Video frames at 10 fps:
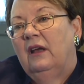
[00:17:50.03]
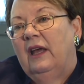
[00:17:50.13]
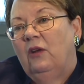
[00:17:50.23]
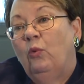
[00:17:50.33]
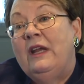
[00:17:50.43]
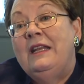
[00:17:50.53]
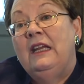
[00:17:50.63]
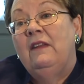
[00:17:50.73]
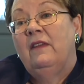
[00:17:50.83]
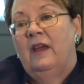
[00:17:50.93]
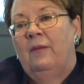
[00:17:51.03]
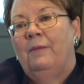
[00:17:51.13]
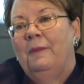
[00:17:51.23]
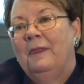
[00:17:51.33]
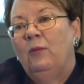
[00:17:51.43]
And we need
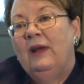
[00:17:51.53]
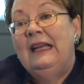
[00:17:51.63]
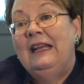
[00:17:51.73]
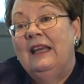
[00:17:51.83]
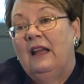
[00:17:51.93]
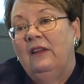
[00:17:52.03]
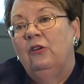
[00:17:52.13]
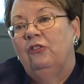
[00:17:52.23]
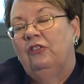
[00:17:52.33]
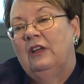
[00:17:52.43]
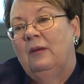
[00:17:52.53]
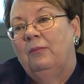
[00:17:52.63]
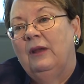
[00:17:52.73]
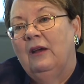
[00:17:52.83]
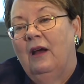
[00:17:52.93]
them. We need that leadership
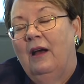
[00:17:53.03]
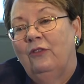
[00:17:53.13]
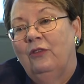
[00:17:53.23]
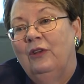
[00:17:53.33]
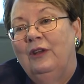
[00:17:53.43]
because